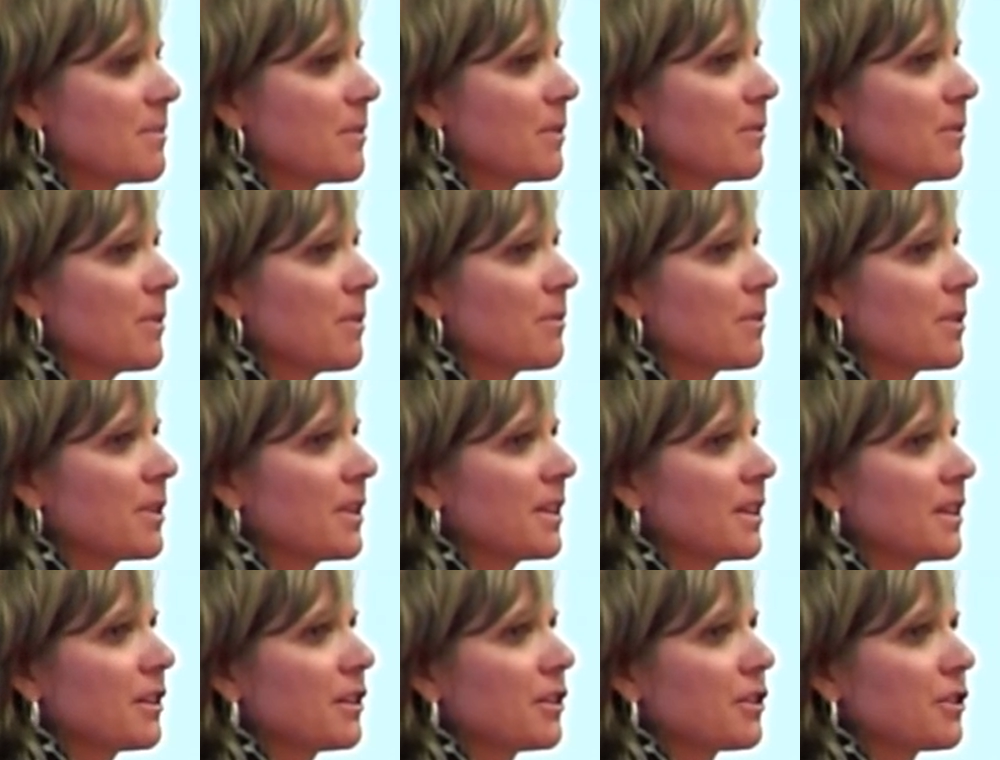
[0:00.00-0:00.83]
but we
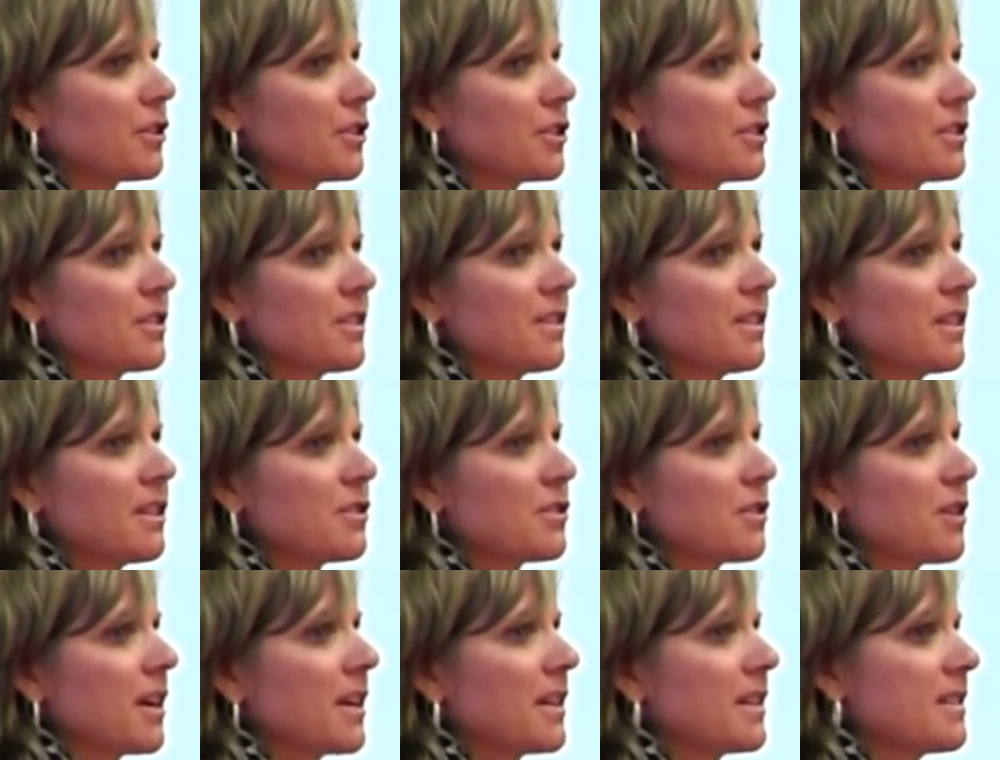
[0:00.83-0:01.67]
really encourage that they
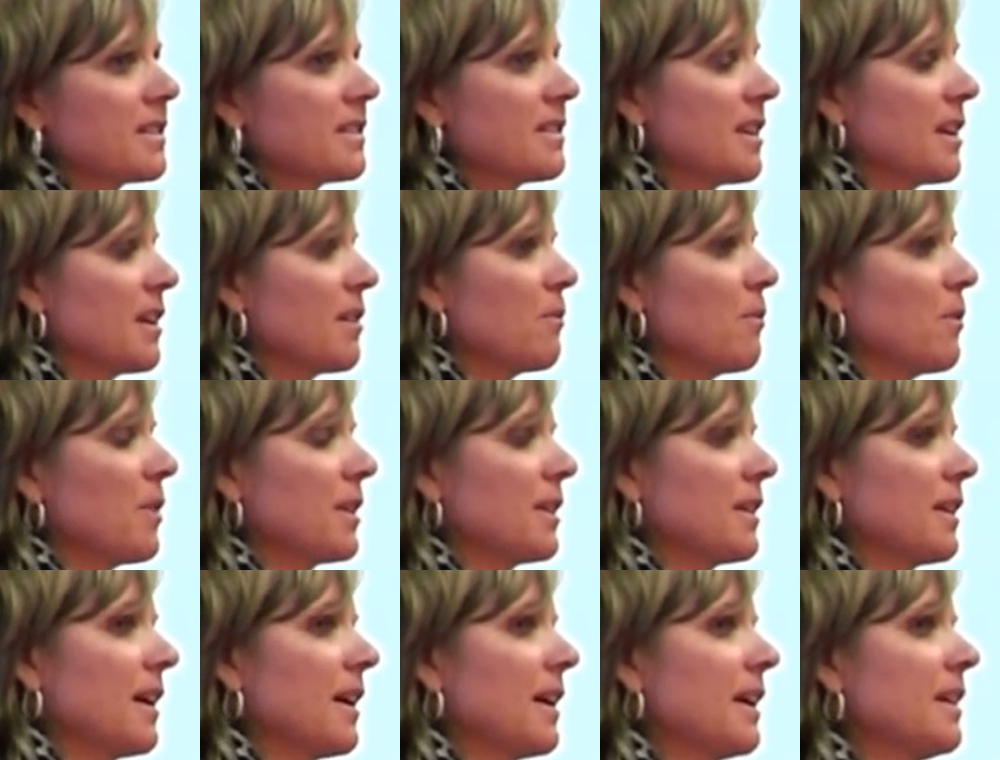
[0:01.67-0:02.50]
try to stay
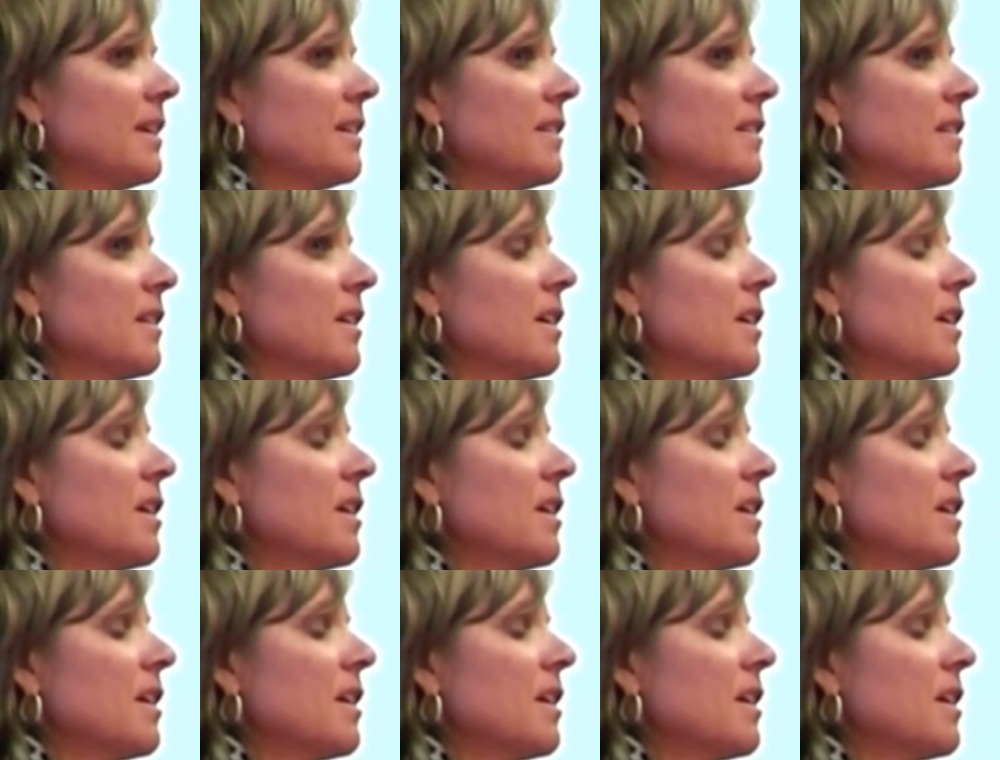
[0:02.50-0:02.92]
one night.